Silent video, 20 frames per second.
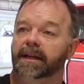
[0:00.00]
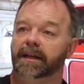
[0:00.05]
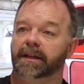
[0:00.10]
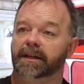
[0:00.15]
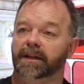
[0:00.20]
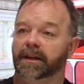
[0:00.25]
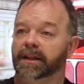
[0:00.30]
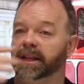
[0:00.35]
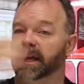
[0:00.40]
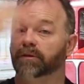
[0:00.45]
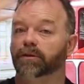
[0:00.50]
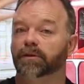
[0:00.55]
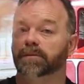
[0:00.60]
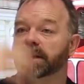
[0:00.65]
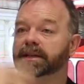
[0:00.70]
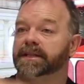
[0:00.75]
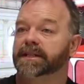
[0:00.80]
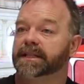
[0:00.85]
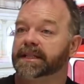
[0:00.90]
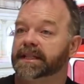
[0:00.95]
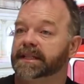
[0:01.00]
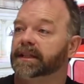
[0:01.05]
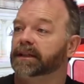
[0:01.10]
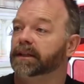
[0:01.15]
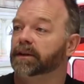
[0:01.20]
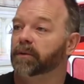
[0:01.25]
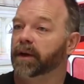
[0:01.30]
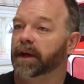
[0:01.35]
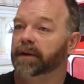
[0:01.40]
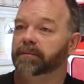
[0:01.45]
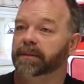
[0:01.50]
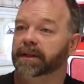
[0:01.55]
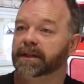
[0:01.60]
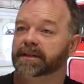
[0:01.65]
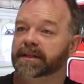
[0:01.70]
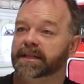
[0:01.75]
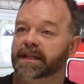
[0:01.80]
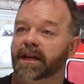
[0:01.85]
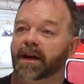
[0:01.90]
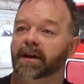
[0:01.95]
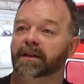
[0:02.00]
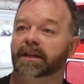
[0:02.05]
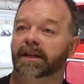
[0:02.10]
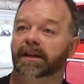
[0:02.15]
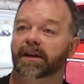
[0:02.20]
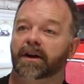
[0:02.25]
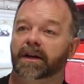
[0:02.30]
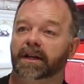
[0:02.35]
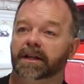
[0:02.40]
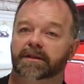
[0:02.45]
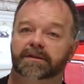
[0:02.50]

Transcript: you know, they're almost a silhouette because the only lighting